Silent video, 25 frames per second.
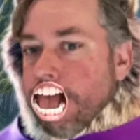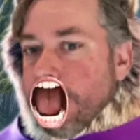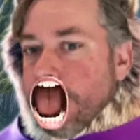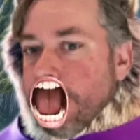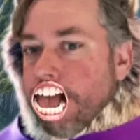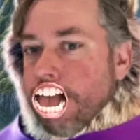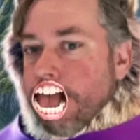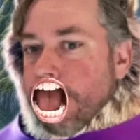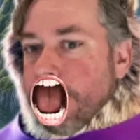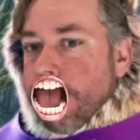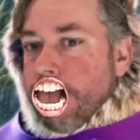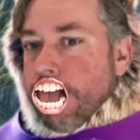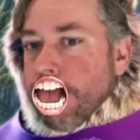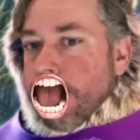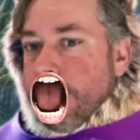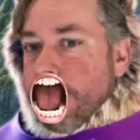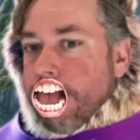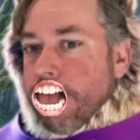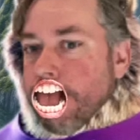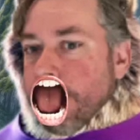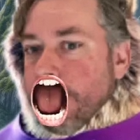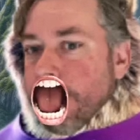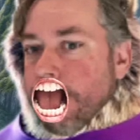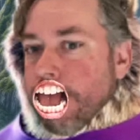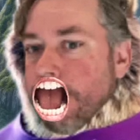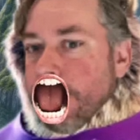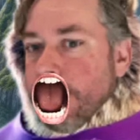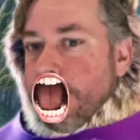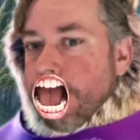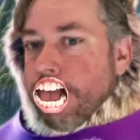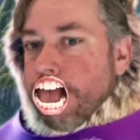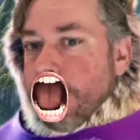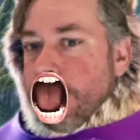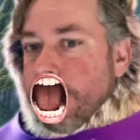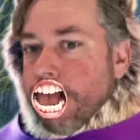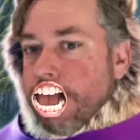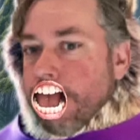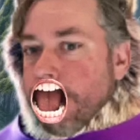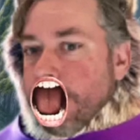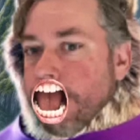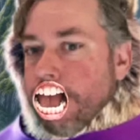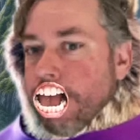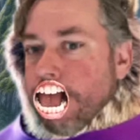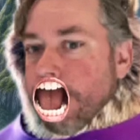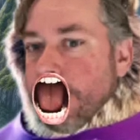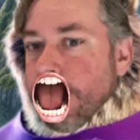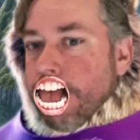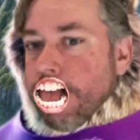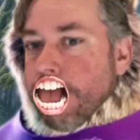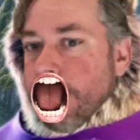Oh, hey, y'all, it's me,
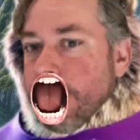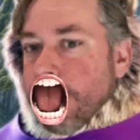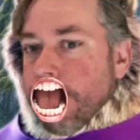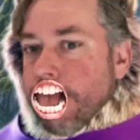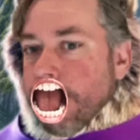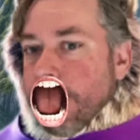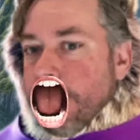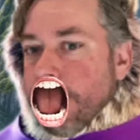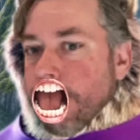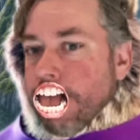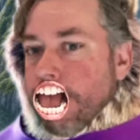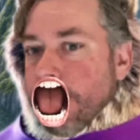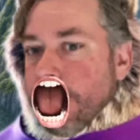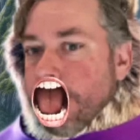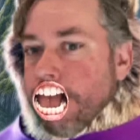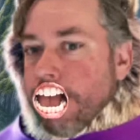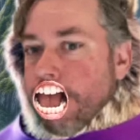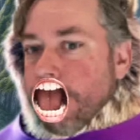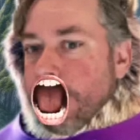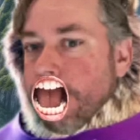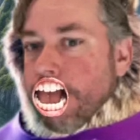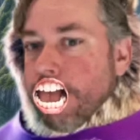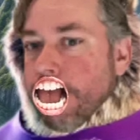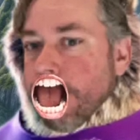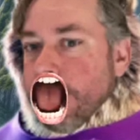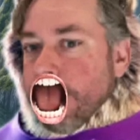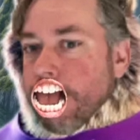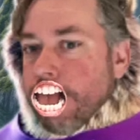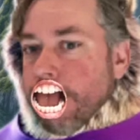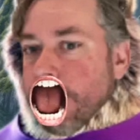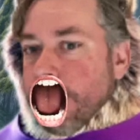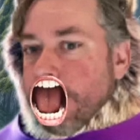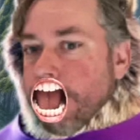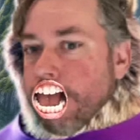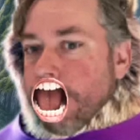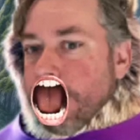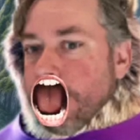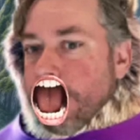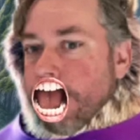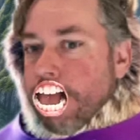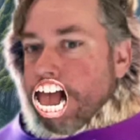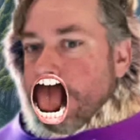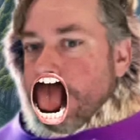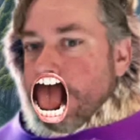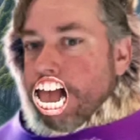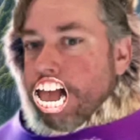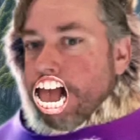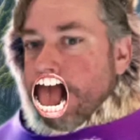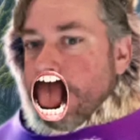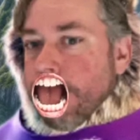the real Wolf King's brother,
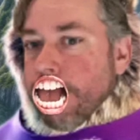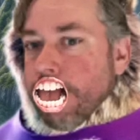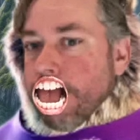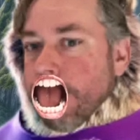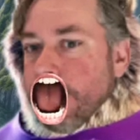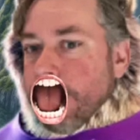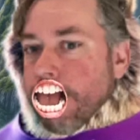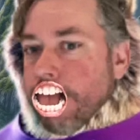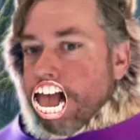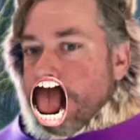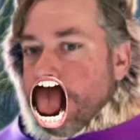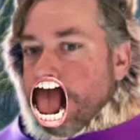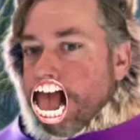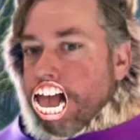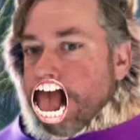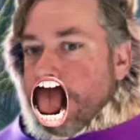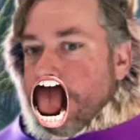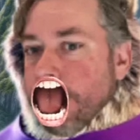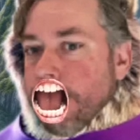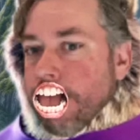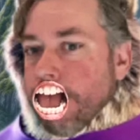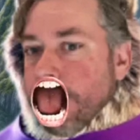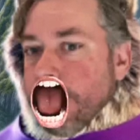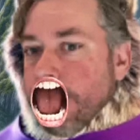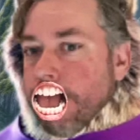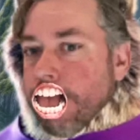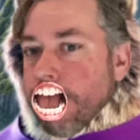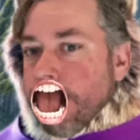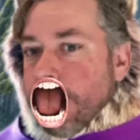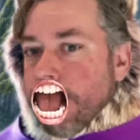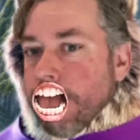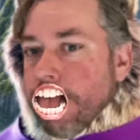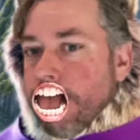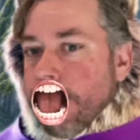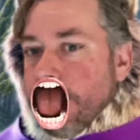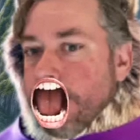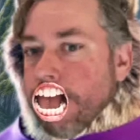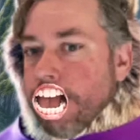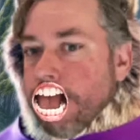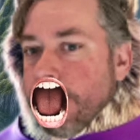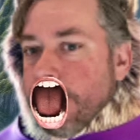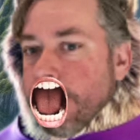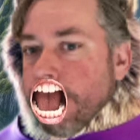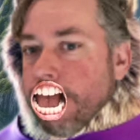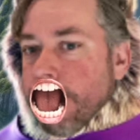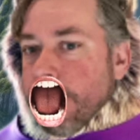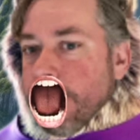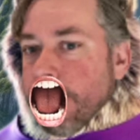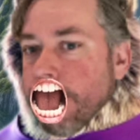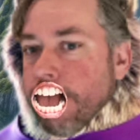the French Irishman,
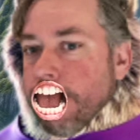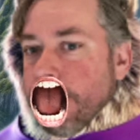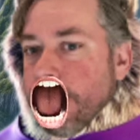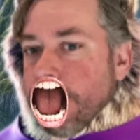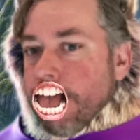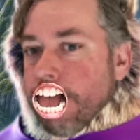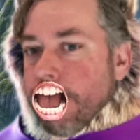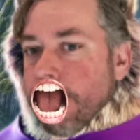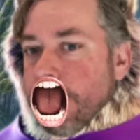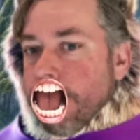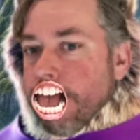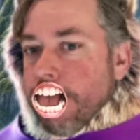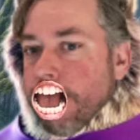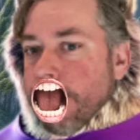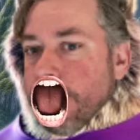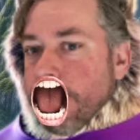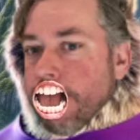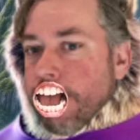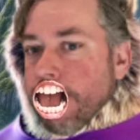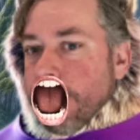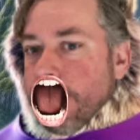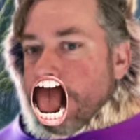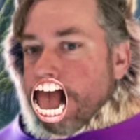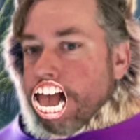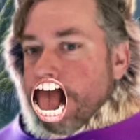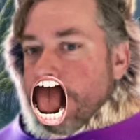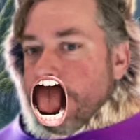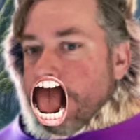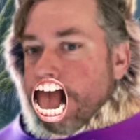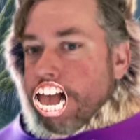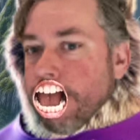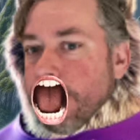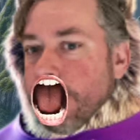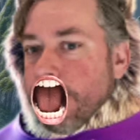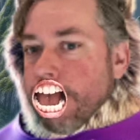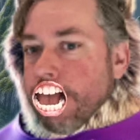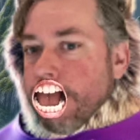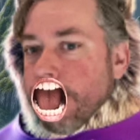TSJ, Purple TSJ.